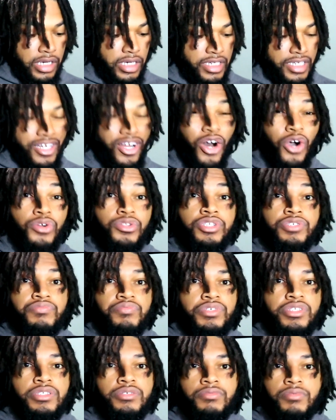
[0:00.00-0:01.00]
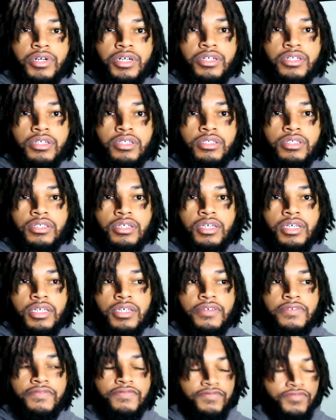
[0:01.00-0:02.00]
it only really works
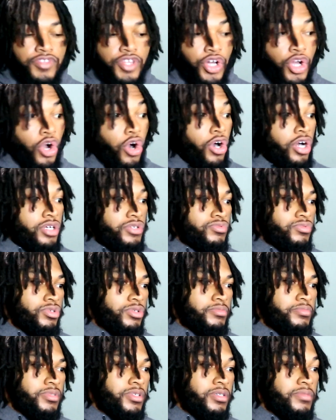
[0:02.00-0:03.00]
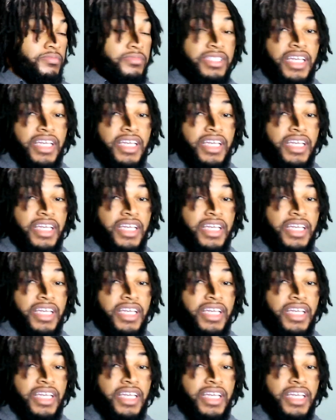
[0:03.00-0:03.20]
if the car is warmed up.